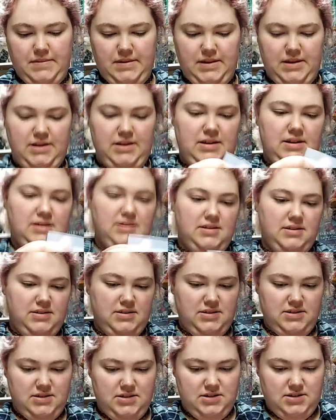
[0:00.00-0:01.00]
the
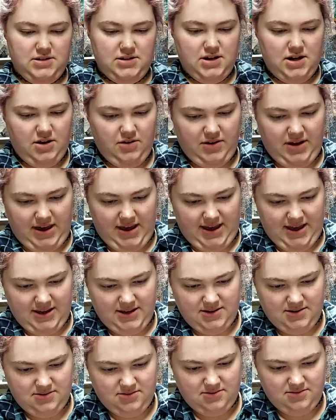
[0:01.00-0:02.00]
activator while you're... Okay.